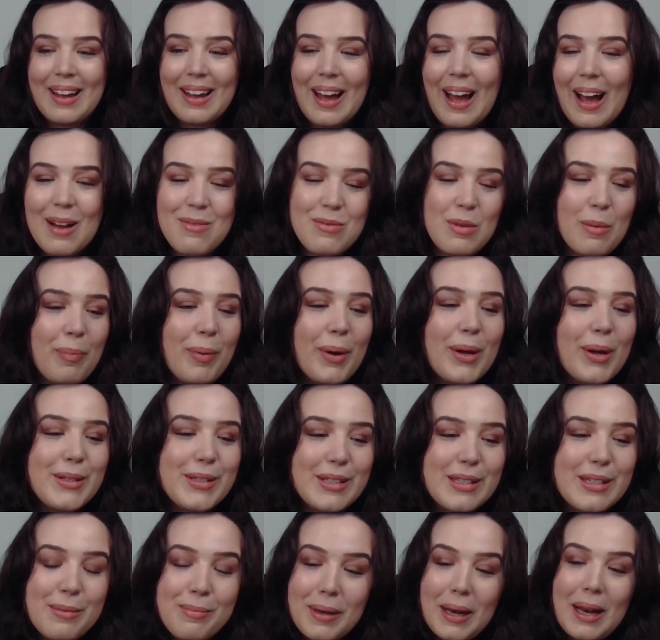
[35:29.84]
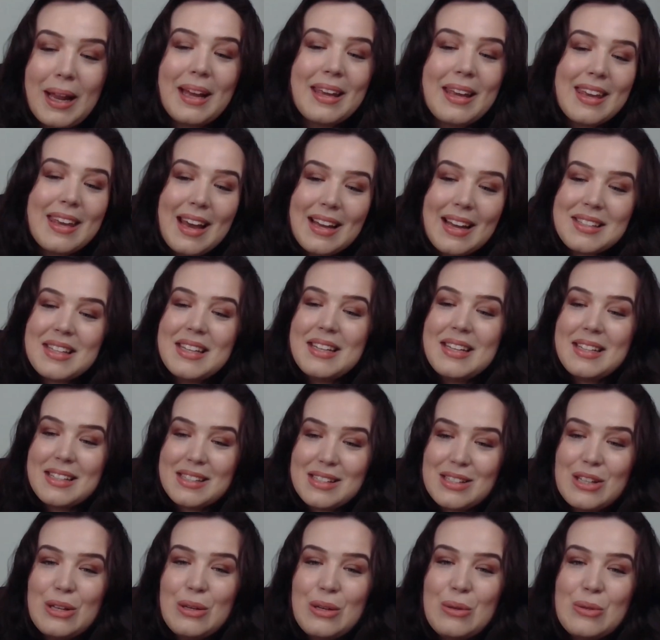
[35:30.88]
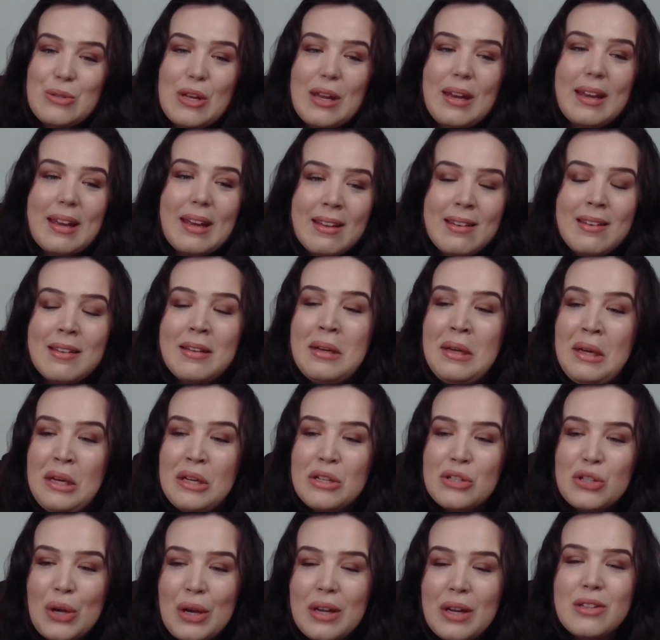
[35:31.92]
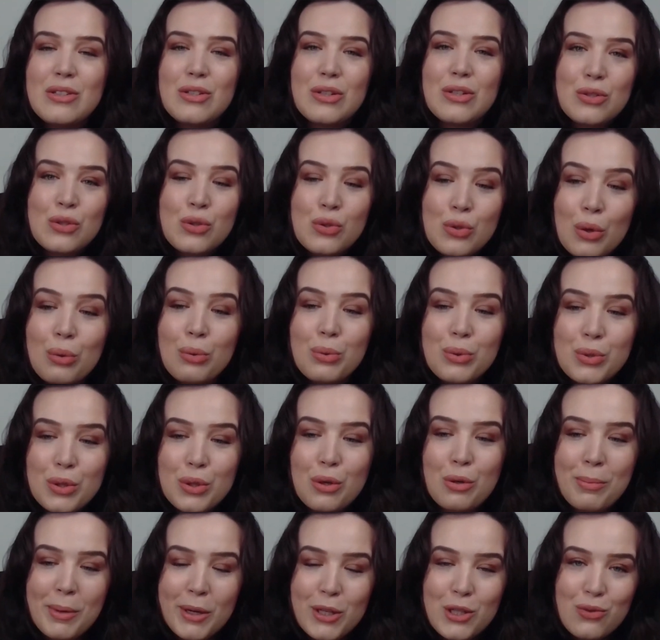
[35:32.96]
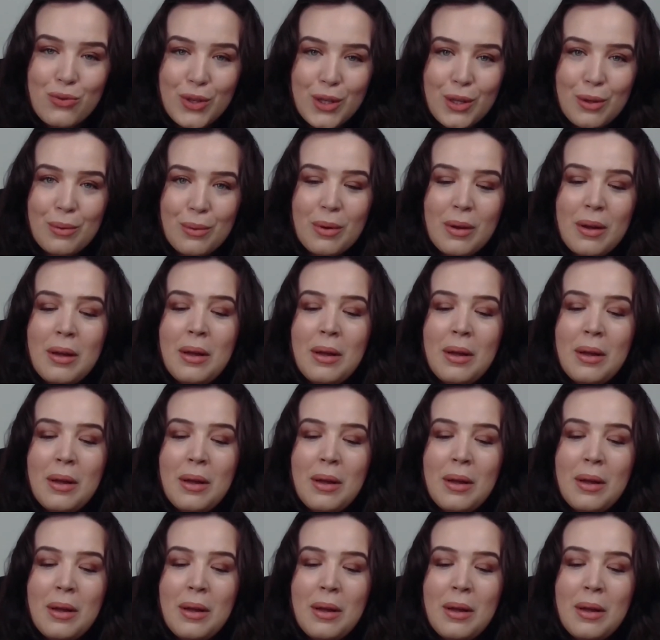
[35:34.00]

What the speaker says: I'm the person to be like, yes, it is huge, and it can change so much for you.